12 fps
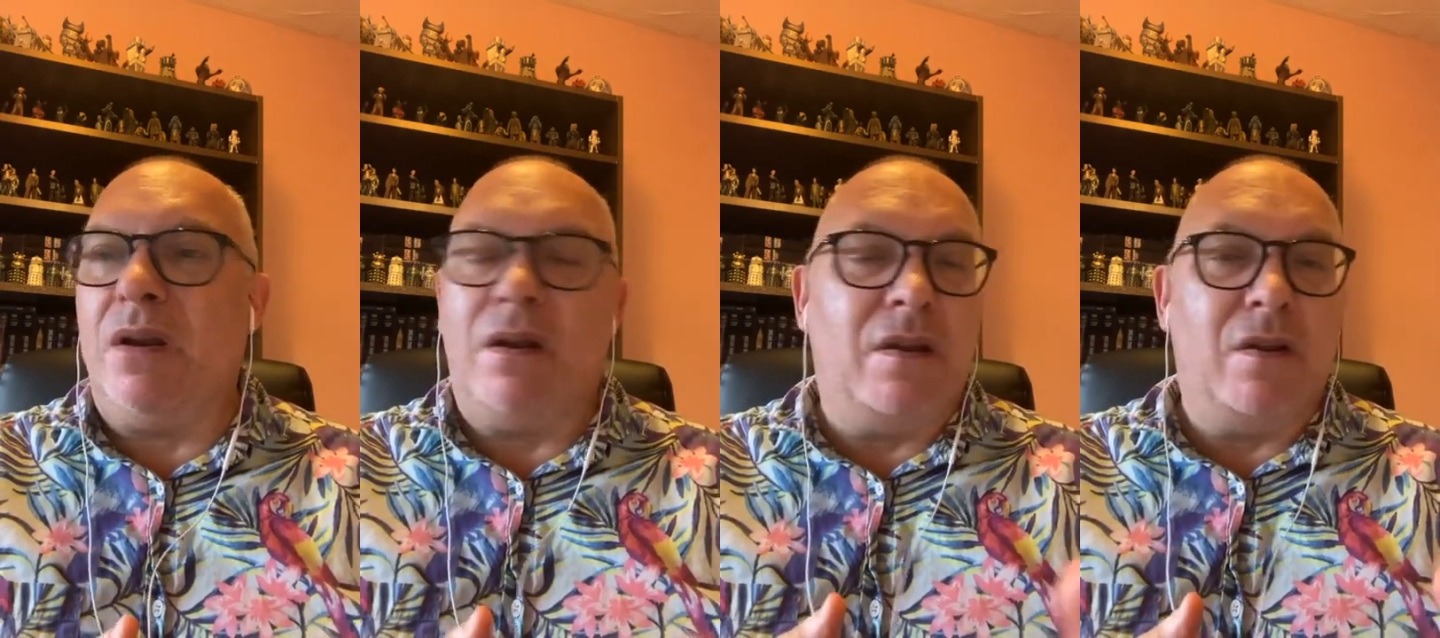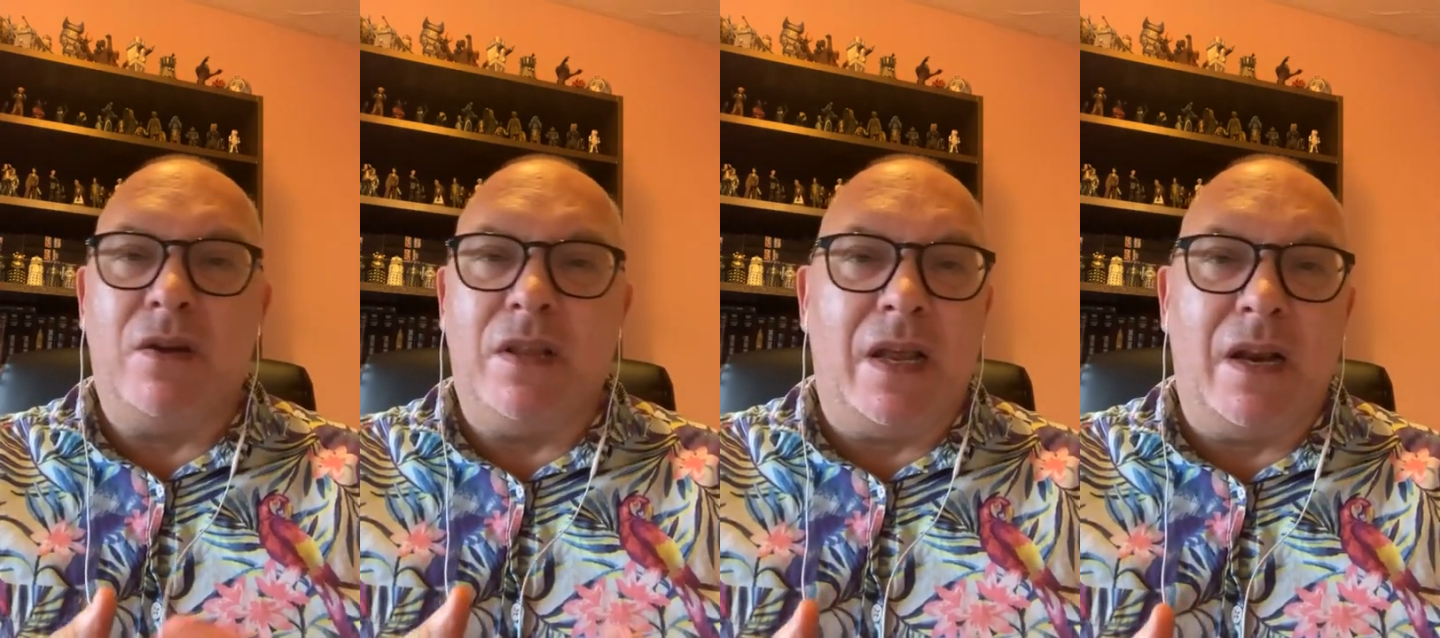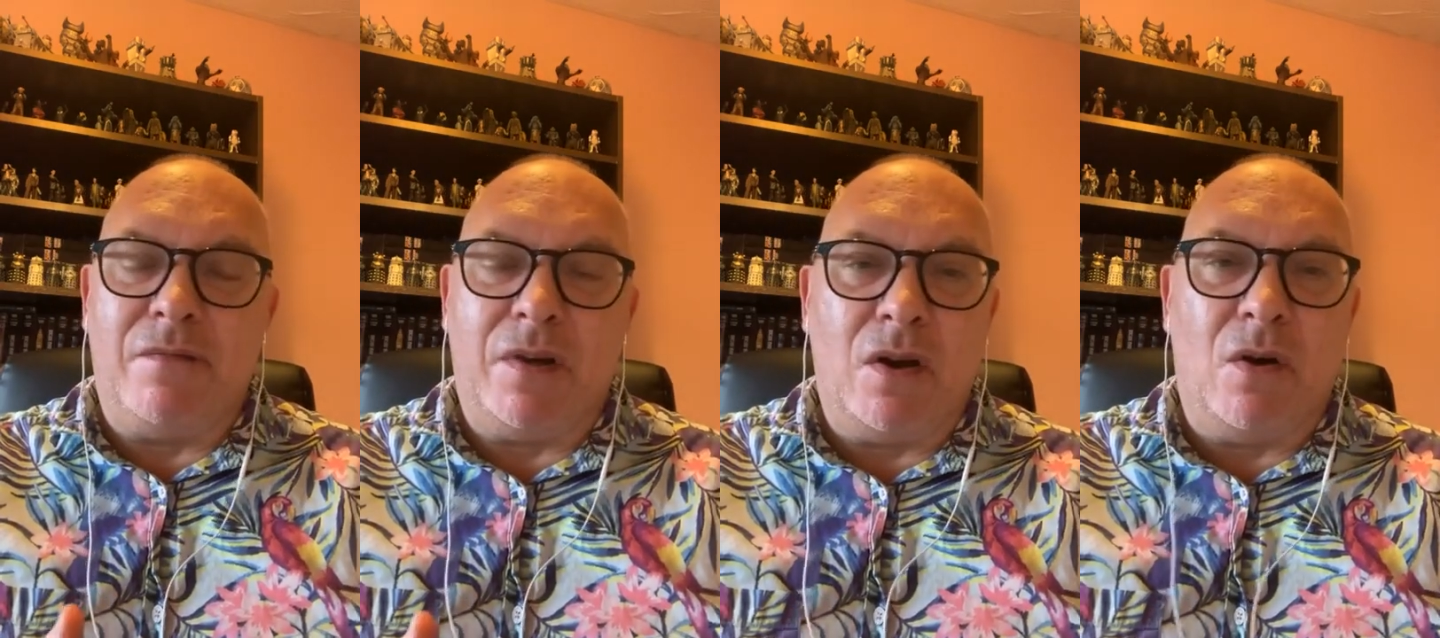and you can
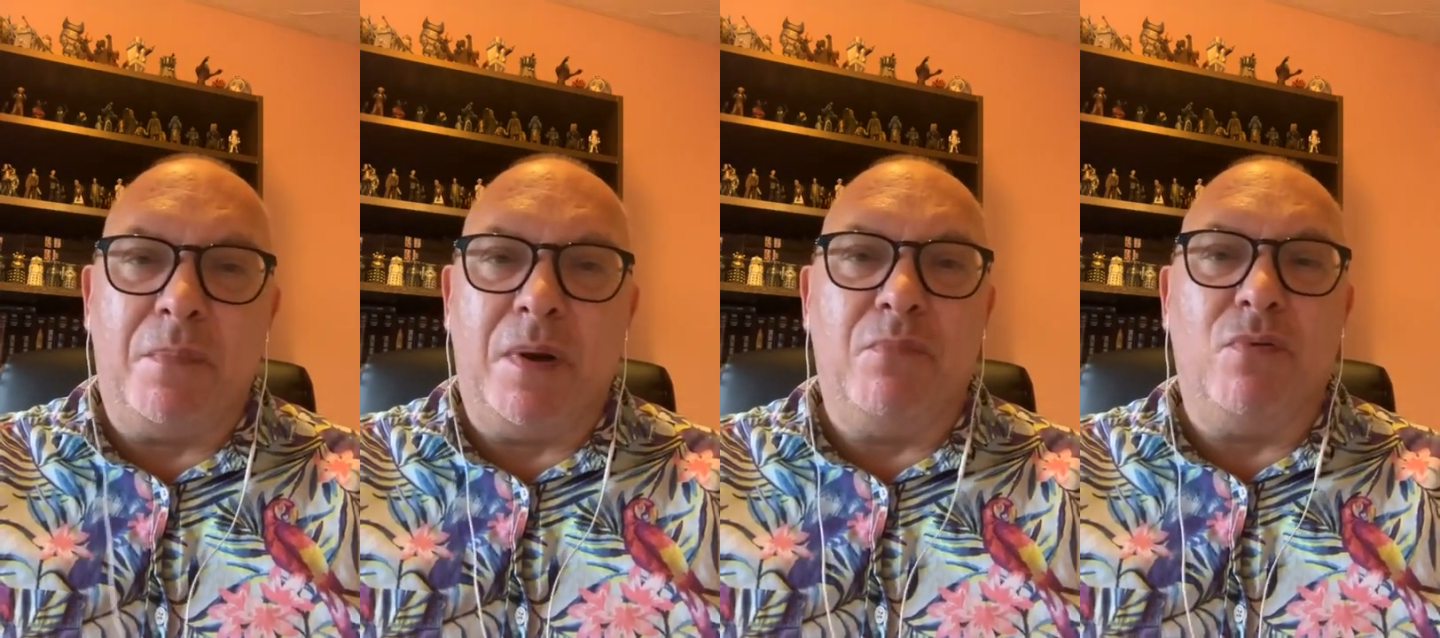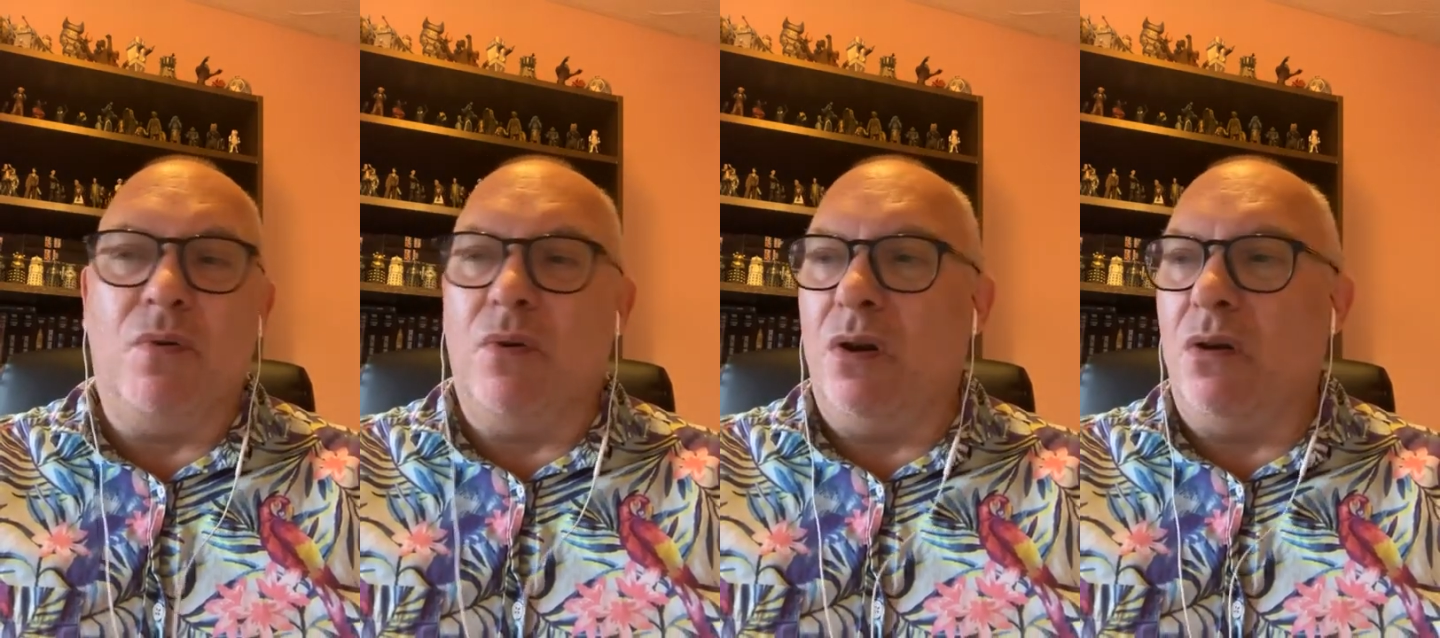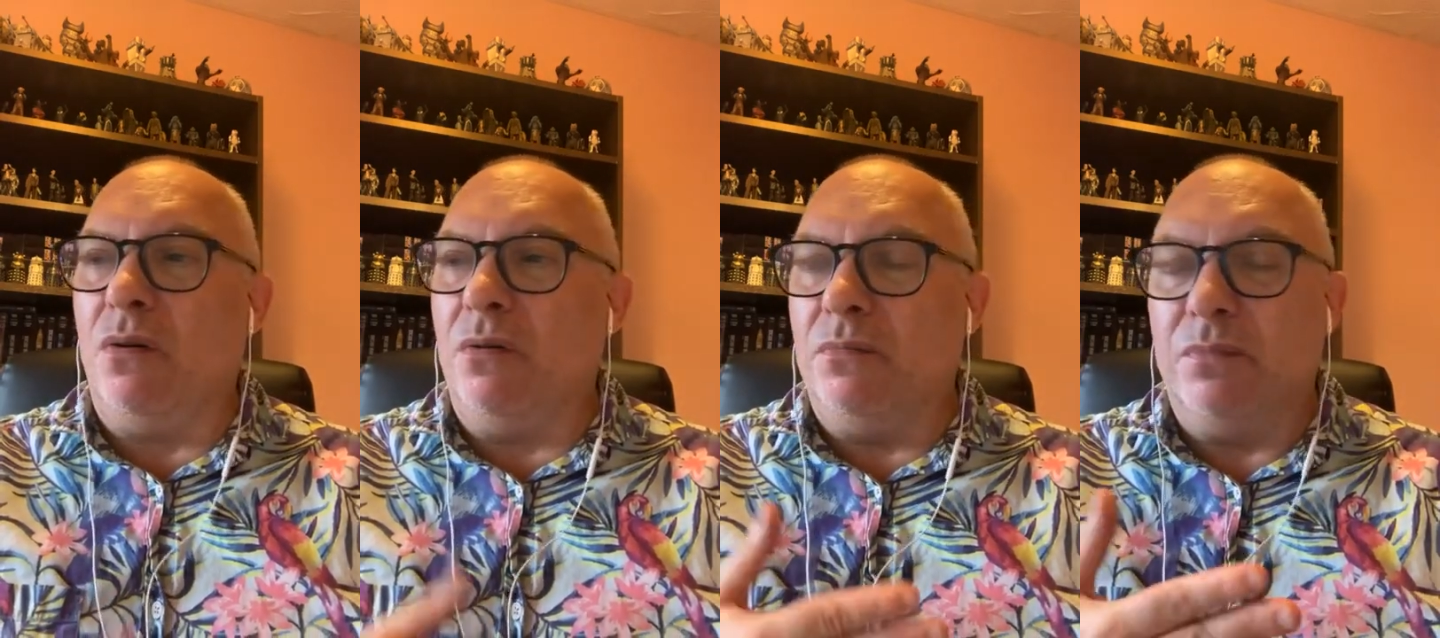then have a copy brought
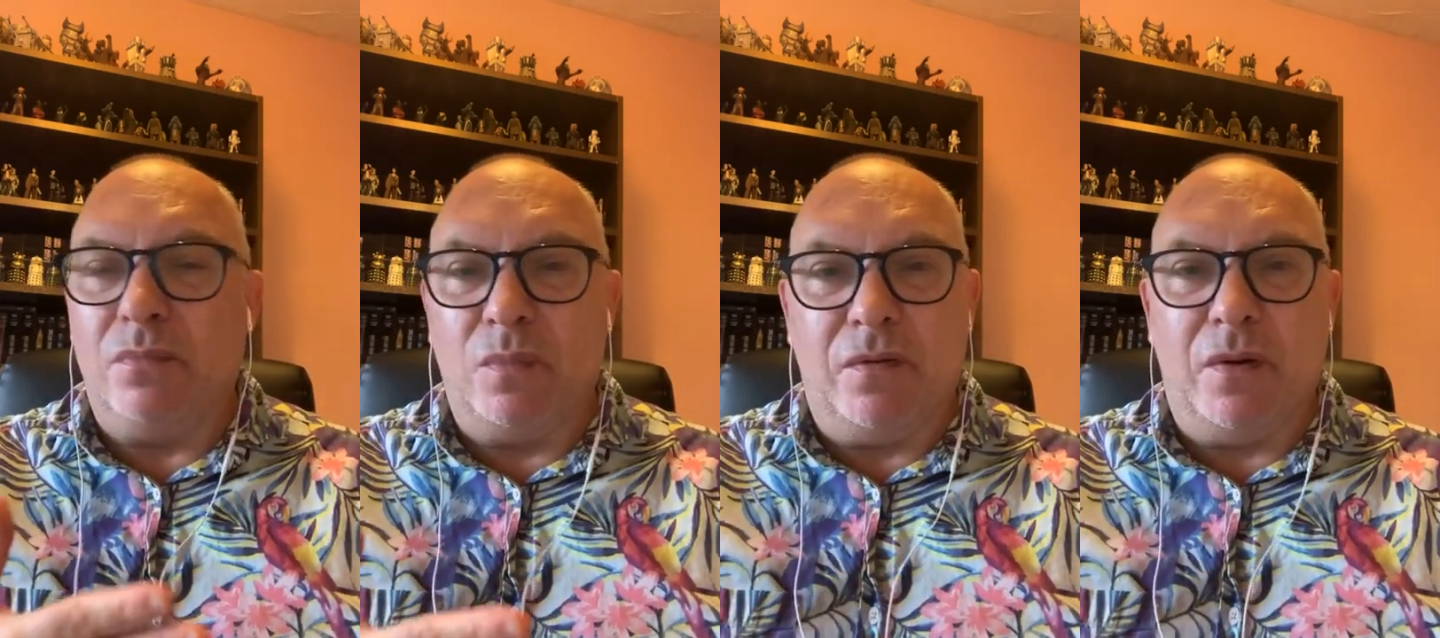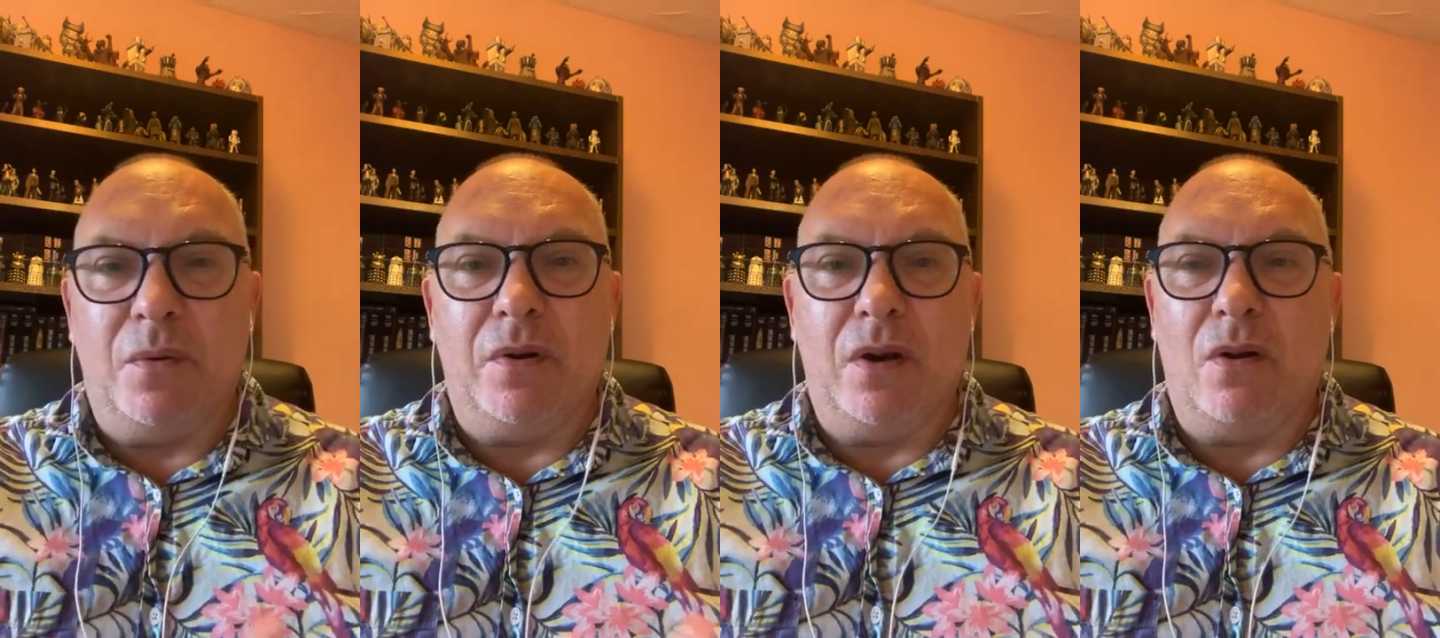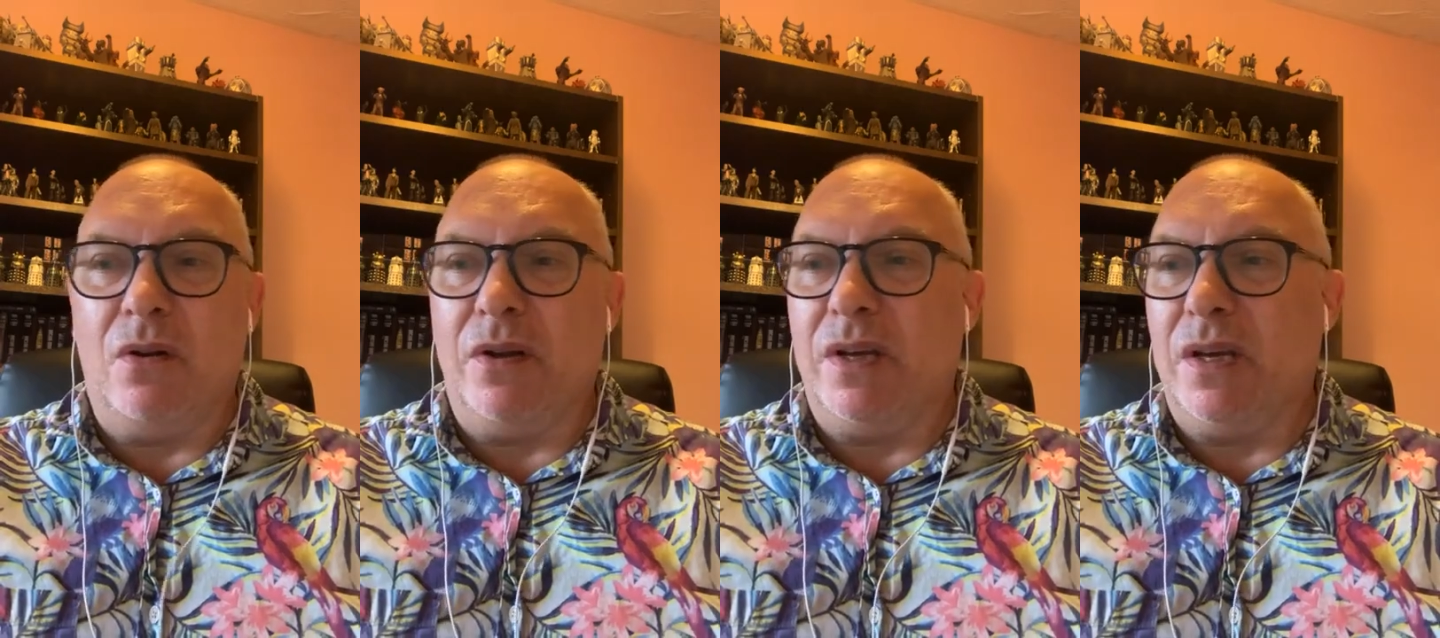along with you on
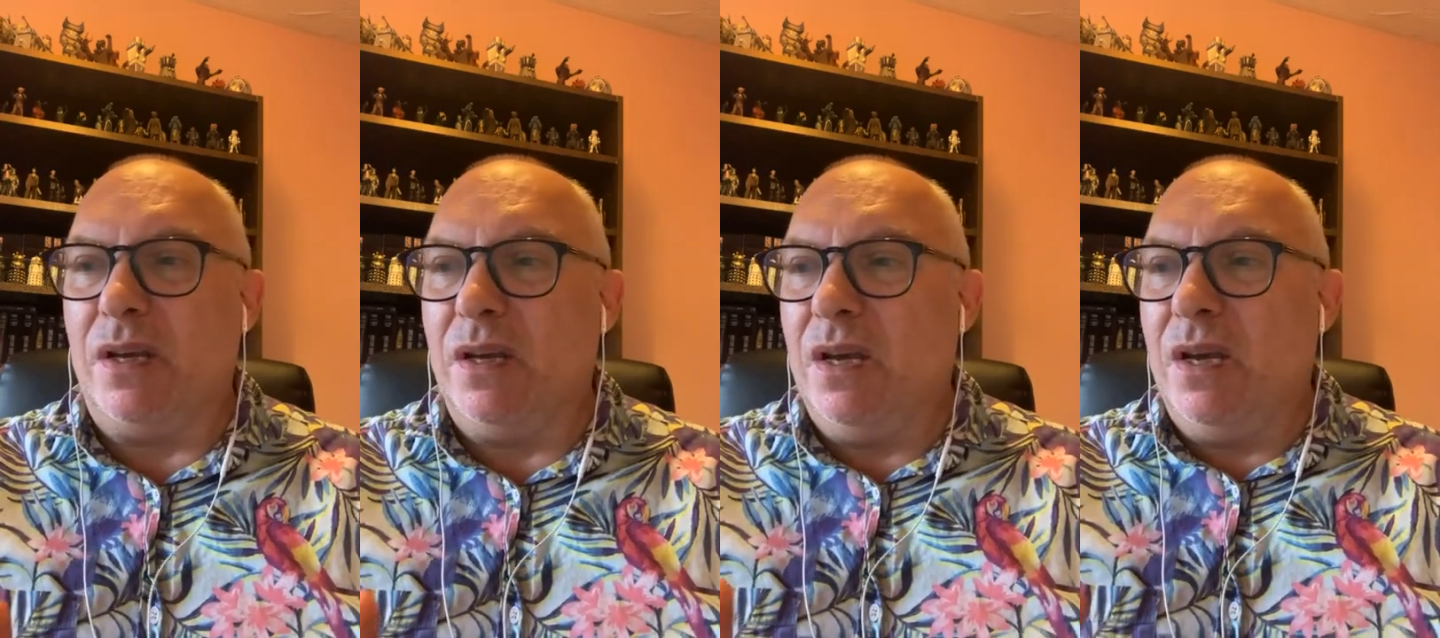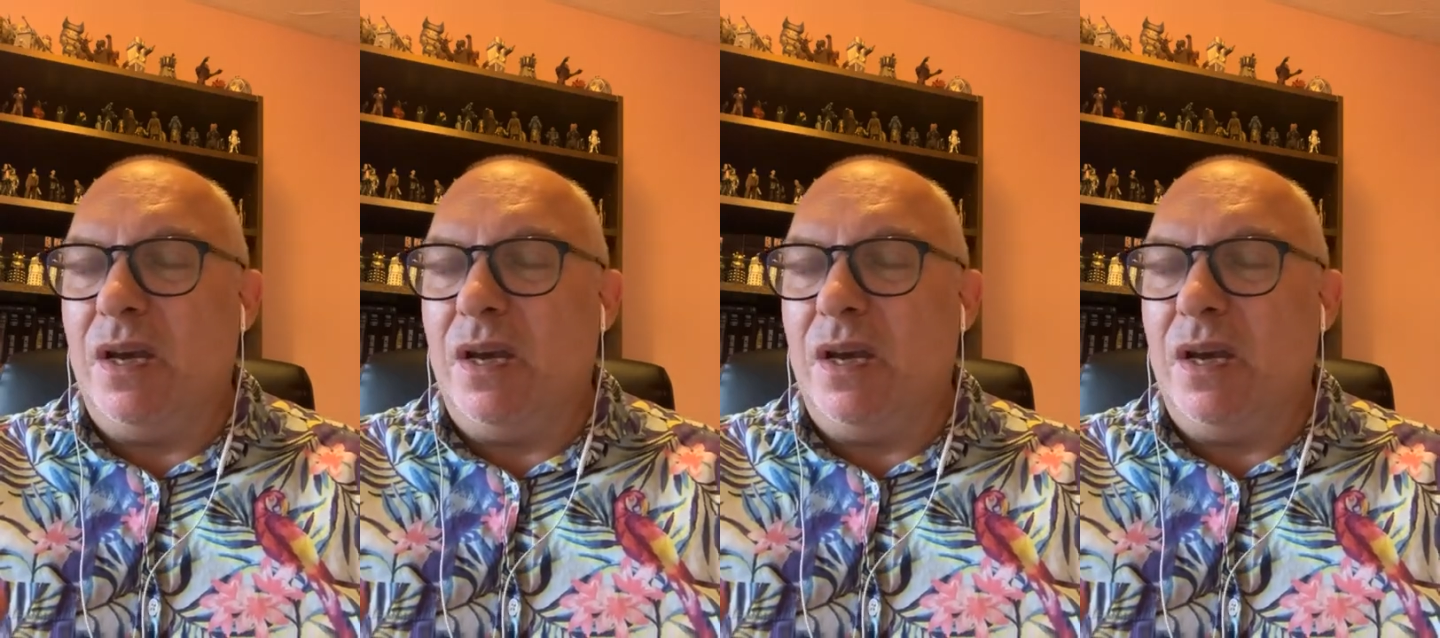your holiday.